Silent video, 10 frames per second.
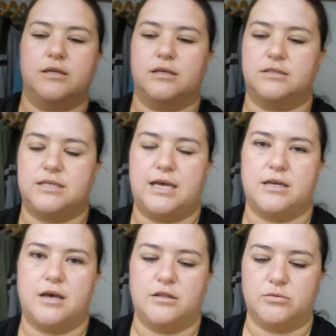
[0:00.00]
because that
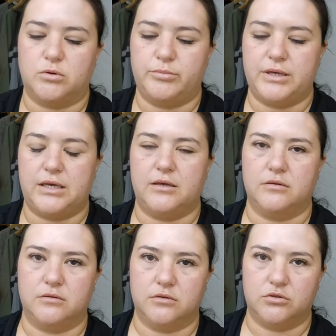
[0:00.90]
color will be
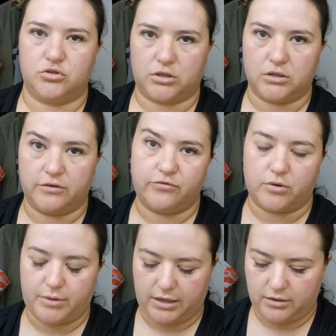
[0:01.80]
strictly for
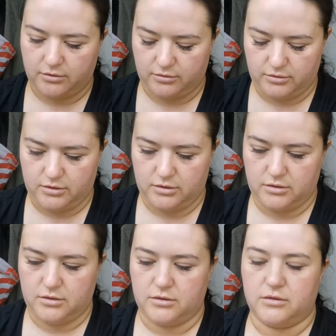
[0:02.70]

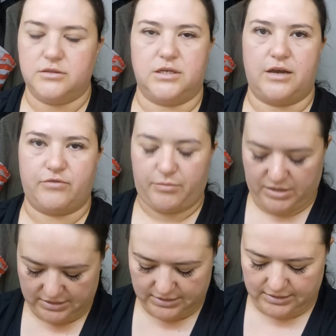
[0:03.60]
to cover up
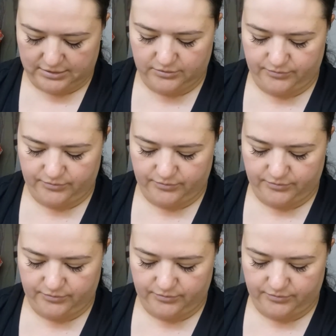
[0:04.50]
that tan.